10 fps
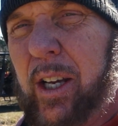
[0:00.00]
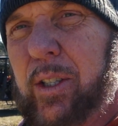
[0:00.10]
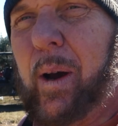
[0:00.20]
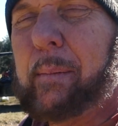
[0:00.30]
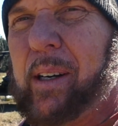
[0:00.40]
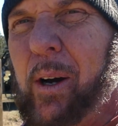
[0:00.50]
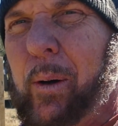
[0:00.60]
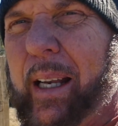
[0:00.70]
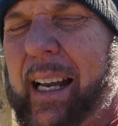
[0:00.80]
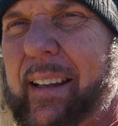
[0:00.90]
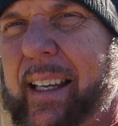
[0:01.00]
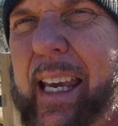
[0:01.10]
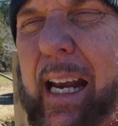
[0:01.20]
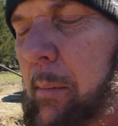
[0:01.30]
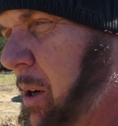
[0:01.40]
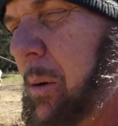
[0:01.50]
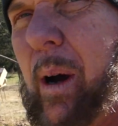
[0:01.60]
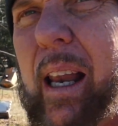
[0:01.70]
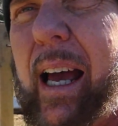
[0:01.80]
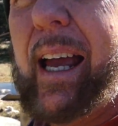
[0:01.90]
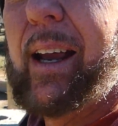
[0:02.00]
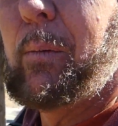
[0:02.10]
So I'm gonna hold onto the camera while I